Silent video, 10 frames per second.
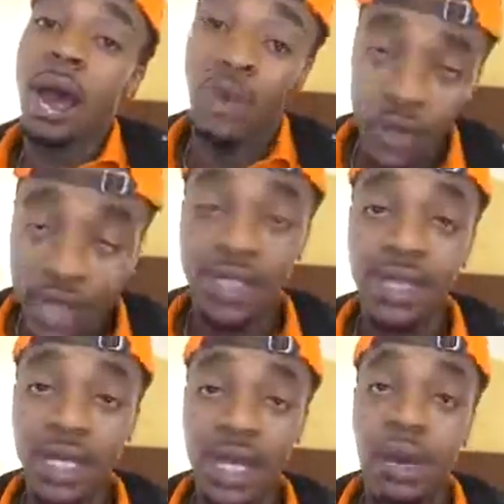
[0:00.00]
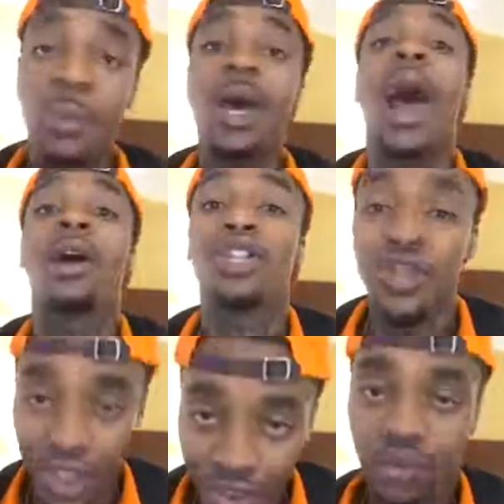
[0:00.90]
I'm cringy, but I'll
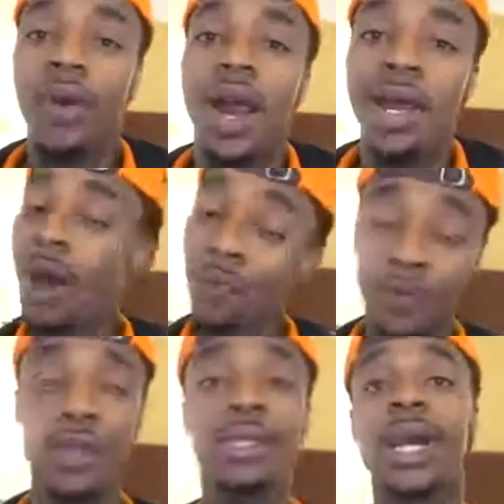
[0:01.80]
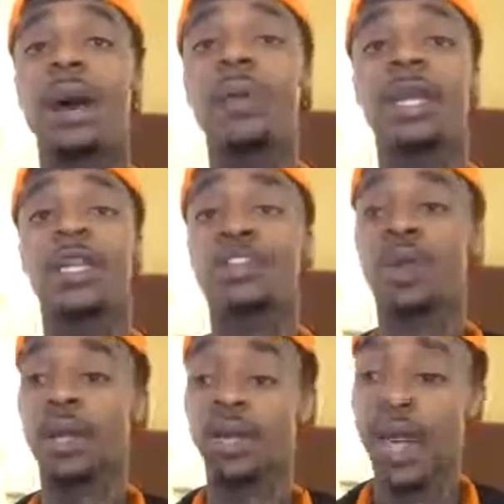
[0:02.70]
treat you right. My first time getting
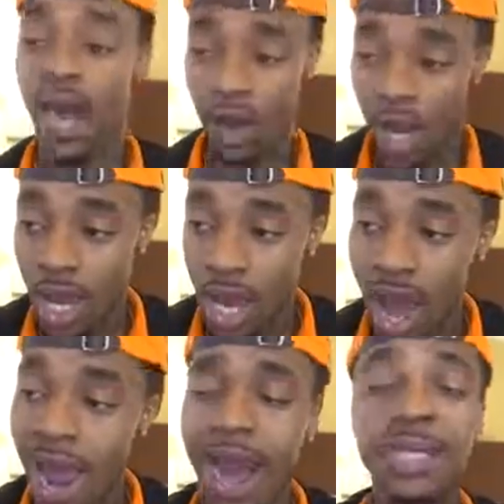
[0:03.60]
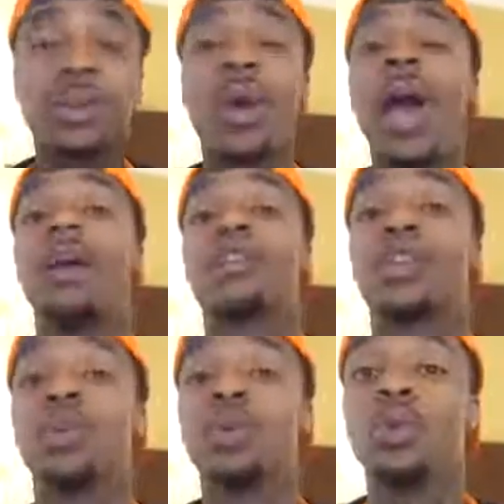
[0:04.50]
drunk. Now, I actually will have
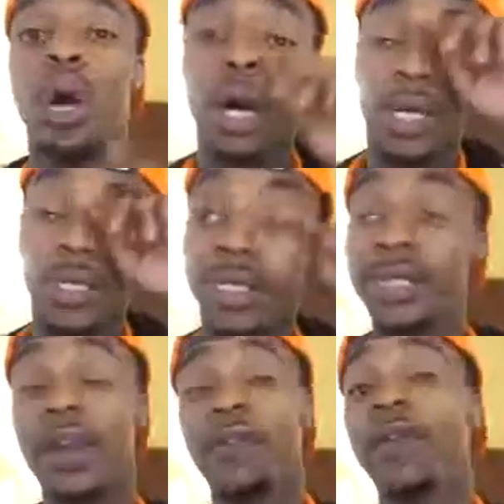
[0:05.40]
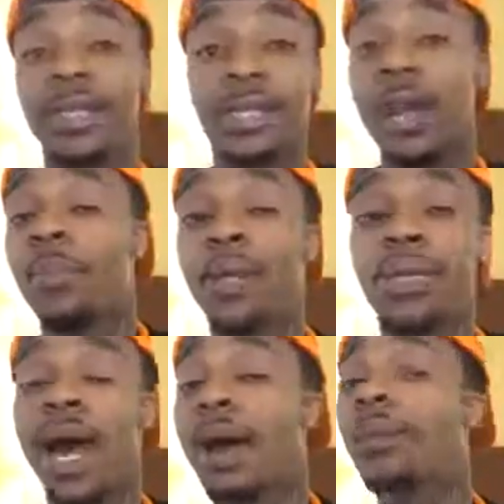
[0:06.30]
two different separate
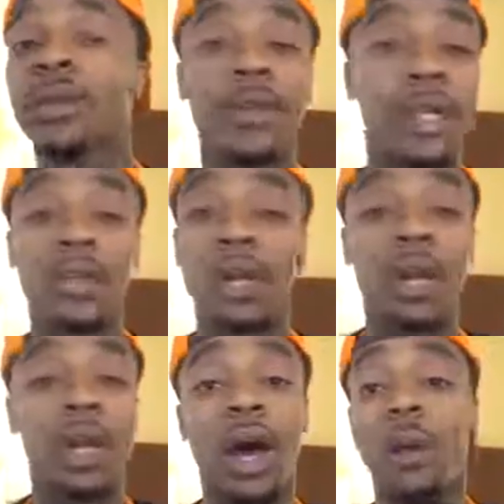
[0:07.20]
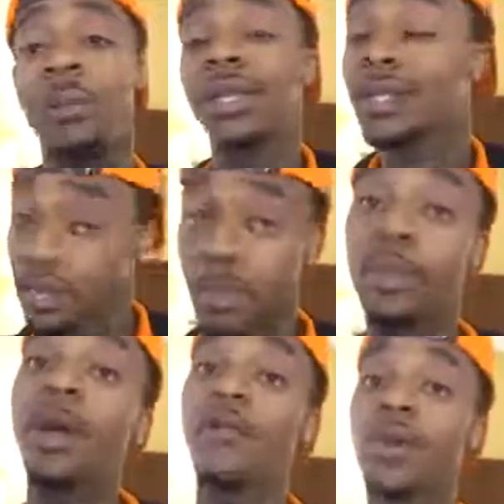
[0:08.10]
times of getting drunk, but this is gonna
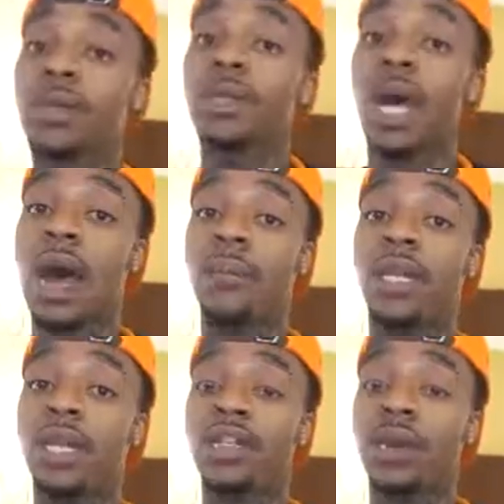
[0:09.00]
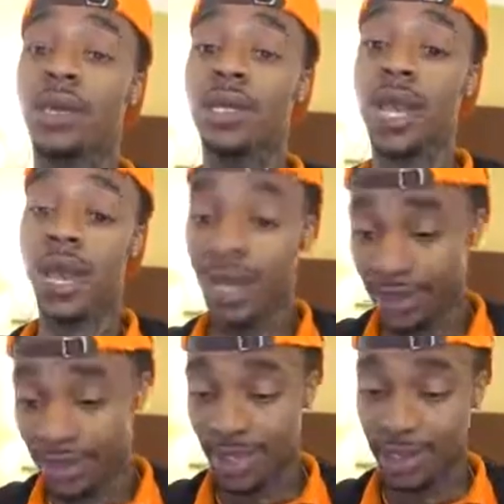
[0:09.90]
be my first time getting drunk,
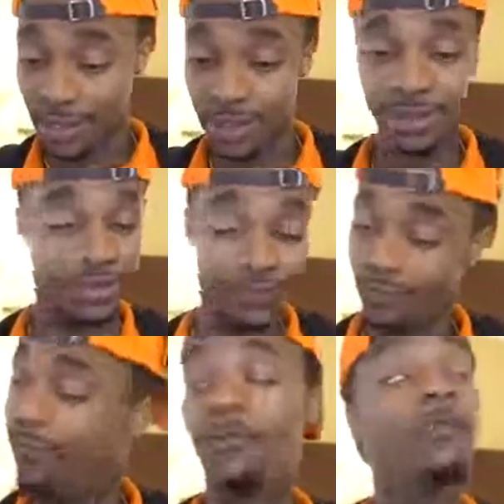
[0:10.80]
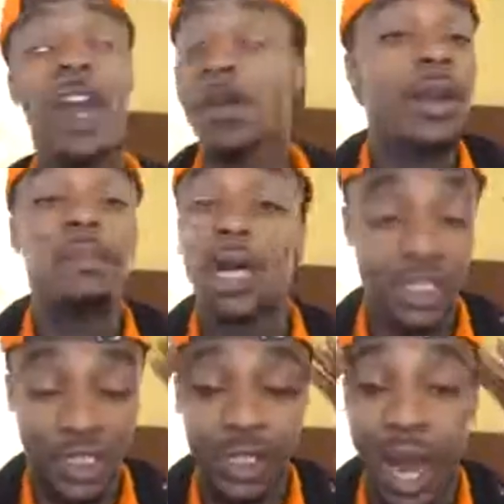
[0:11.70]
and this is very
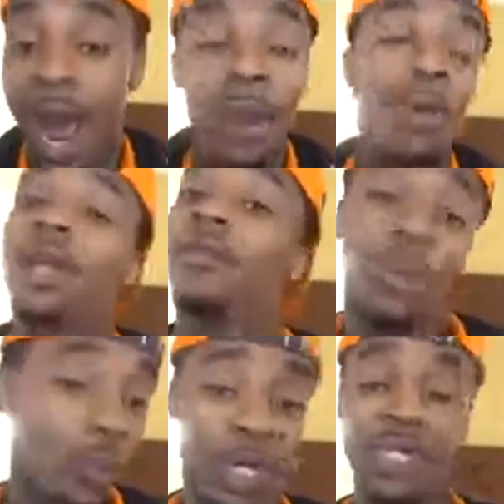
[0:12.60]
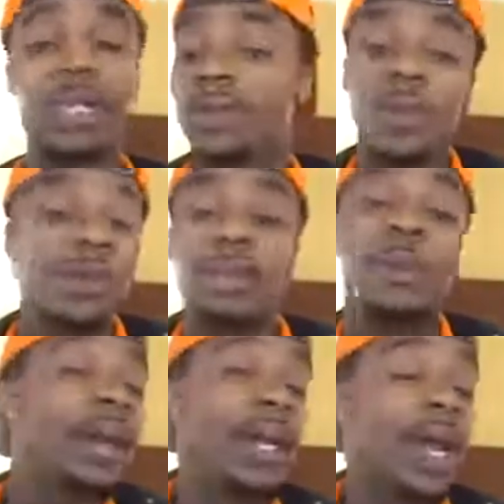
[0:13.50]
much, I wouldn't even wish this on
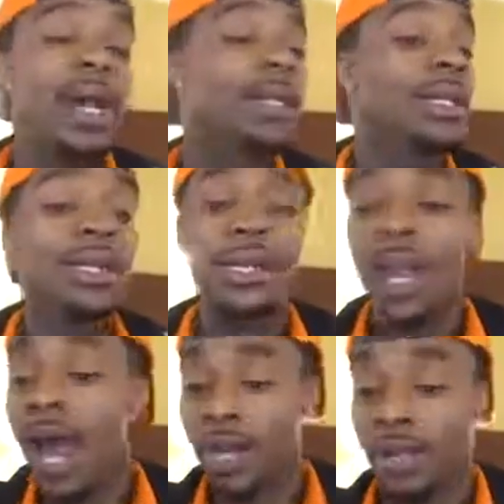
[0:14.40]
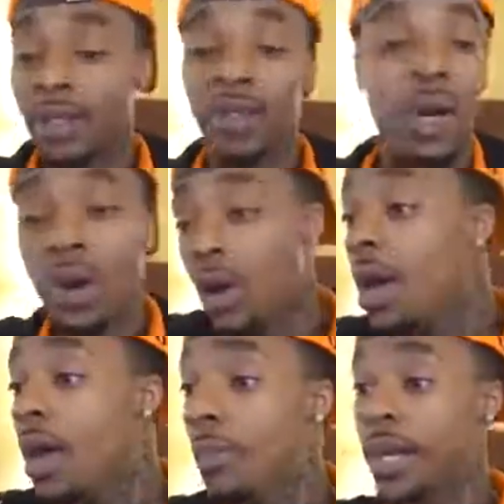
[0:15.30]
somebody that I didn't like, you know,
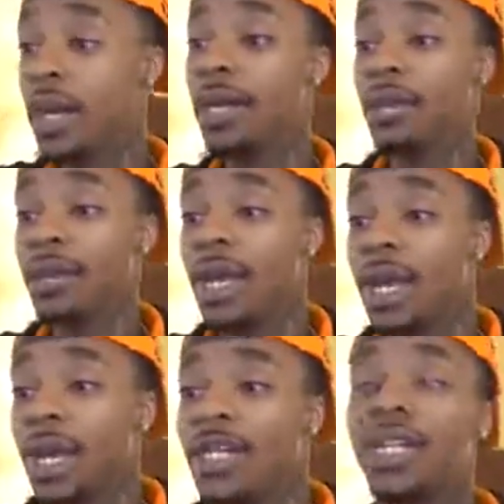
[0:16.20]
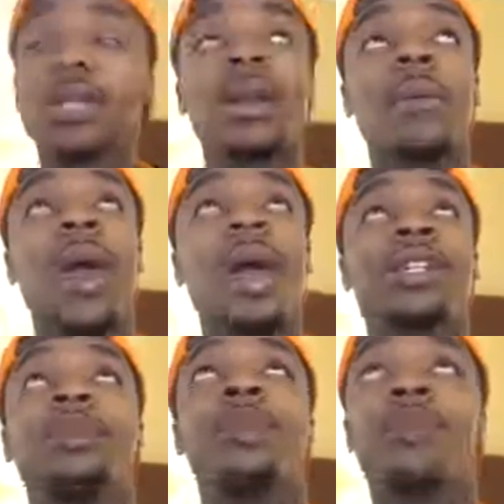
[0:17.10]
because just
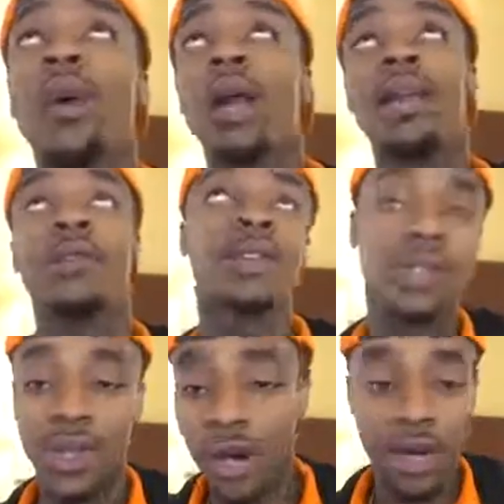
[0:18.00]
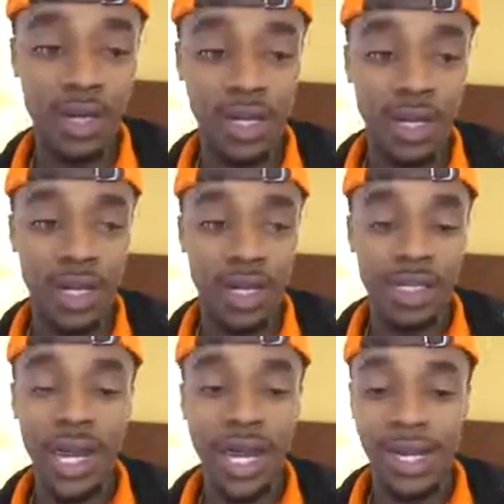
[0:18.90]
imagine before I even start,
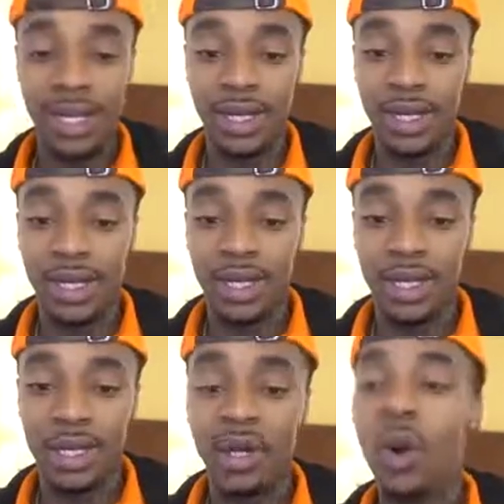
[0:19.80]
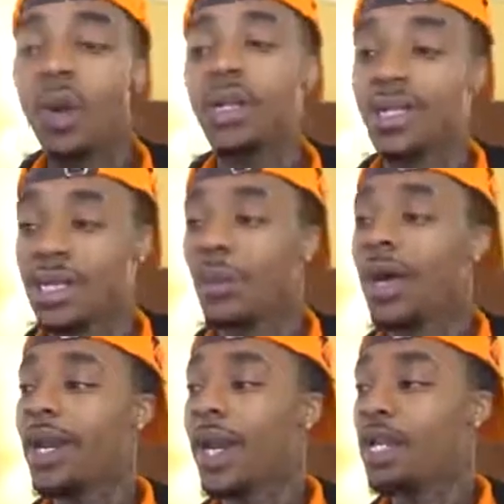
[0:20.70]
like, going to
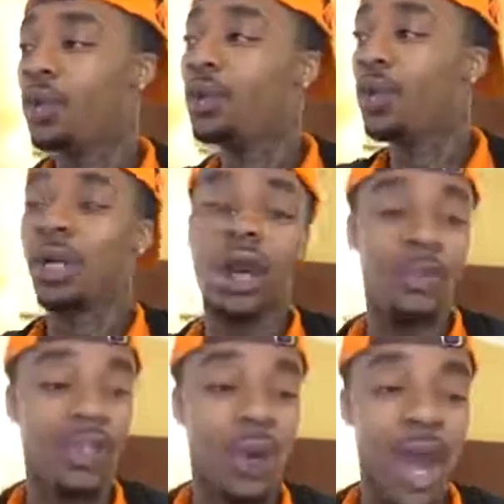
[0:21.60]
somebody that you looked up to